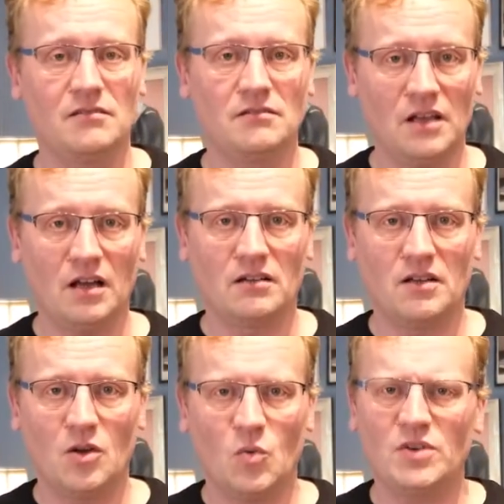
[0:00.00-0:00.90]
yeah,
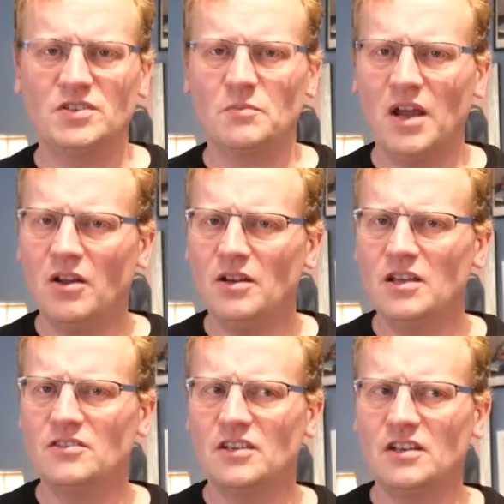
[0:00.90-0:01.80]
which
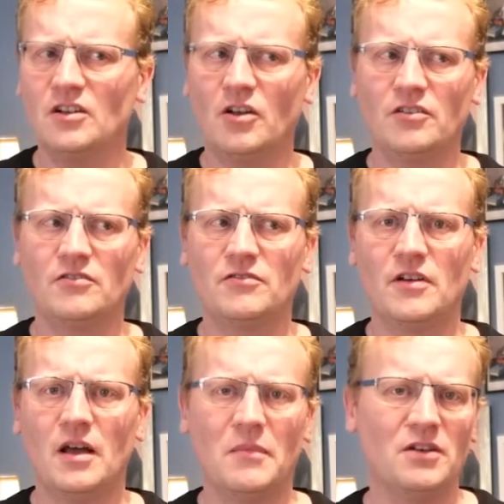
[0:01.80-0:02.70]
apparently is in a lot
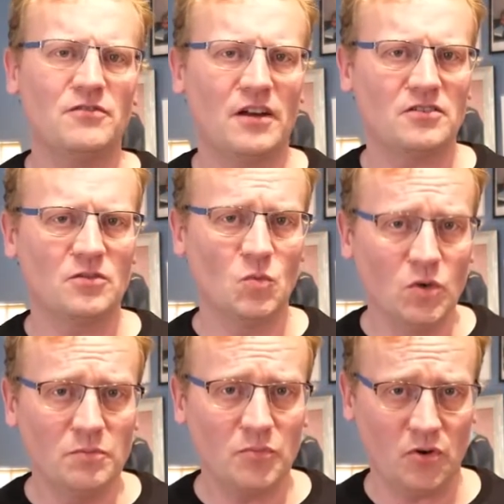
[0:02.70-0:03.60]
of manufactured
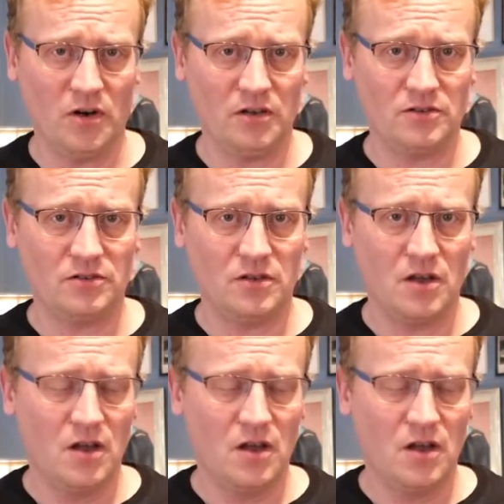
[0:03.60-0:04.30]
wood products.